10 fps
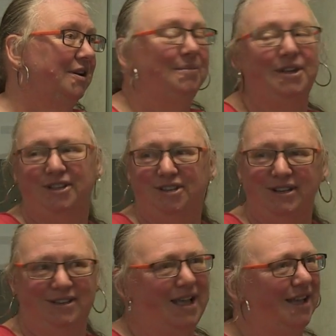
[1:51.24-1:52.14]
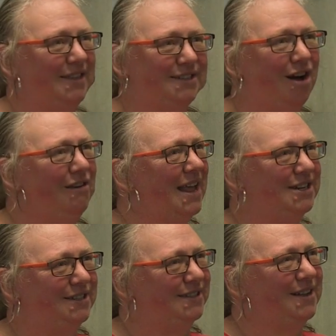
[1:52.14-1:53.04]
But you can do it, there's
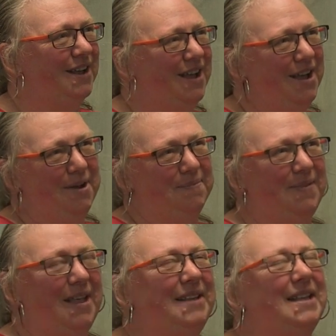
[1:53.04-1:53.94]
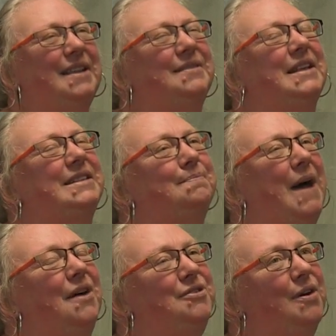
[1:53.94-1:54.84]
correlations. It's
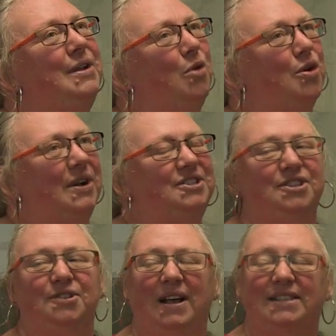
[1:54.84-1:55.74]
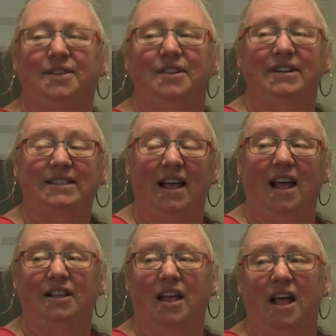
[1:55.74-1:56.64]
about knowing what question to ask. So there is
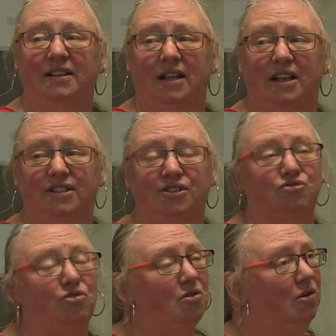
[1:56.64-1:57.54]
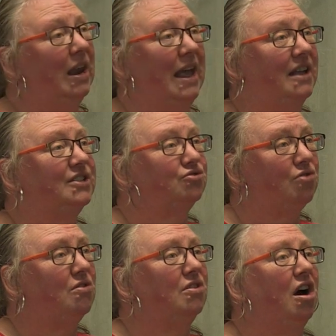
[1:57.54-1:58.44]
a, a, a, strong, a
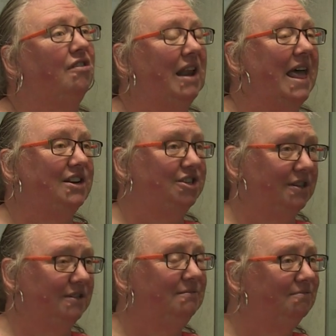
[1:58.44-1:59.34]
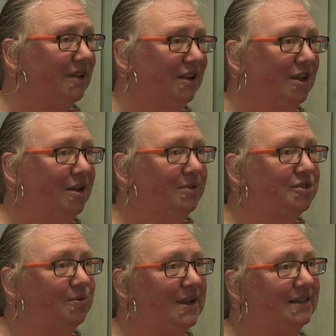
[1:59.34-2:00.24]
strong correlation
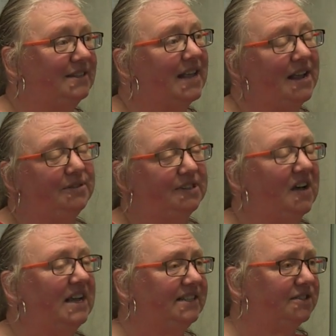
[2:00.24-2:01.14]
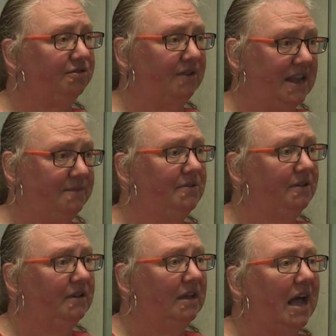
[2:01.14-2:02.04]
between sales of ice cream
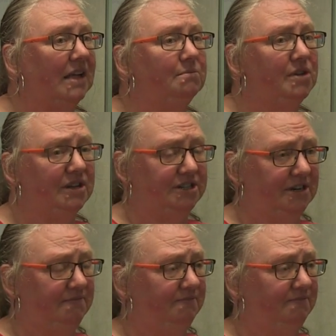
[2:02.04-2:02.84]
and murder.